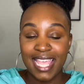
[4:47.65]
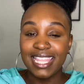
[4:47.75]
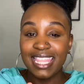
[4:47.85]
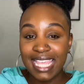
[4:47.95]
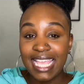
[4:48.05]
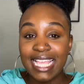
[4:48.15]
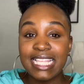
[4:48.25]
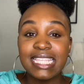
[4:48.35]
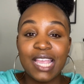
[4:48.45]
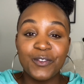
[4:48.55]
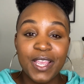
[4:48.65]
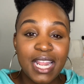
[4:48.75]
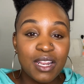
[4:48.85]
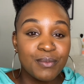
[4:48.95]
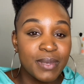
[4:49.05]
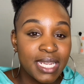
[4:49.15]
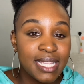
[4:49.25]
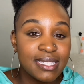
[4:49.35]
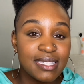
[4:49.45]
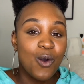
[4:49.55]
The thing is, I ran out of
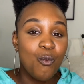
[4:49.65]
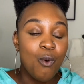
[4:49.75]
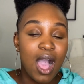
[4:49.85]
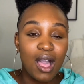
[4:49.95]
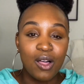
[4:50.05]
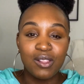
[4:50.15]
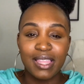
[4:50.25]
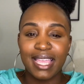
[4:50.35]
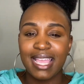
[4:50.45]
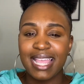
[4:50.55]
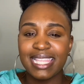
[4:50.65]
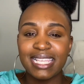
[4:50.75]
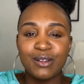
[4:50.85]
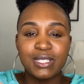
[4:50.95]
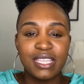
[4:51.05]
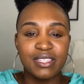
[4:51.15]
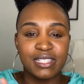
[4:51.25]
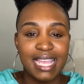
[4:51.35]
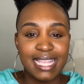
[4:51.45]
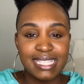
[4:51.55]
minutes while like, I think I was either
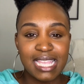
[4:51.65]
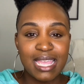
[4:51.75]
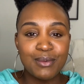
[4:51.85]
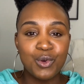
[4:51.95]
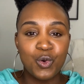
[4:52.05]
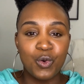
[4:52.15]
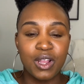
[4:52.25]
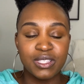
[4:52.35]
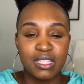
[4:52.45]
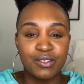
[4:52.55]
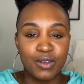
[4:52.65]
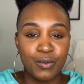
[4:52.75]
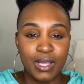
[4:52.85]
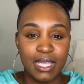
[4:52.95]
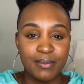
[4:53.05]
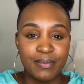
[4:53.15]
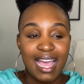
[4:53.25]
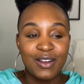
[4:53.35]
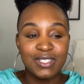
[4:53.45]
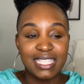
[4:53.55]
texting him or I was on the phone with him.
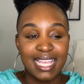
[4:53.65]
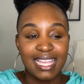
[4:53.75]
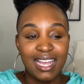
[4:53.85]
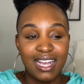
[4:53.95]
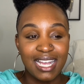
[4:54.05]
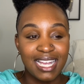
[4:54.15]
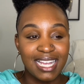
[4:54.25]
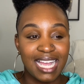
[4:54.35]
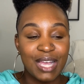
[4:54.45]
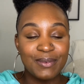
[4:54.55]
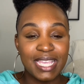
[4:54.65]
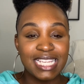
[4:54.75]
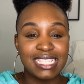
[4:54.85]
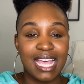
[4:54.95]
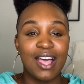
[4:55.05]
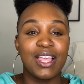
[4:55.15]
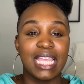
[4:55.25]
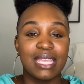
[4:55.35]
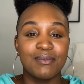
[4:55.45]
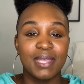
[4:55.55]
I was like, how am I gonna tell
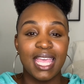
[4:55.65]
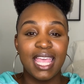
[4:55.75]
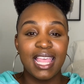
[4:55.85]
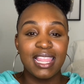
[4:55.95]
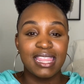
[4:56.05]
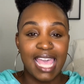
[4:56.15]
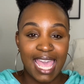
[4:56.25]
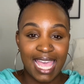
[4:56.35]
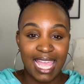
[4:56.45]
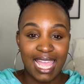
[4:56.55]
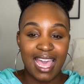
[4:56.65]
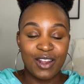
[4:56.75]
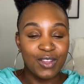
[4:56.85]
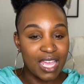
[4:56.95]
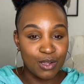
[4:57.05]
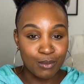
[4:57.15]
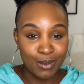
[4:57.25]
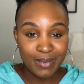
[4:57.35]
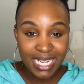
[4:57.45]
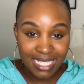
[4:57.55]
him that I don't got no more
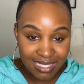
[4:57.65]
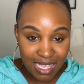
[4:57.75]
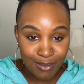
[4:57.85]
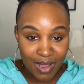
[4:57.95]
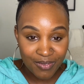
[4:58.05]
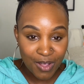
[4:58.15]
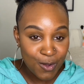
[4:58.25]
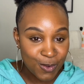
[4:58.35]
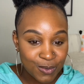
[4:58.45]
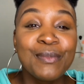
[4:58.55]
minutes on my phone.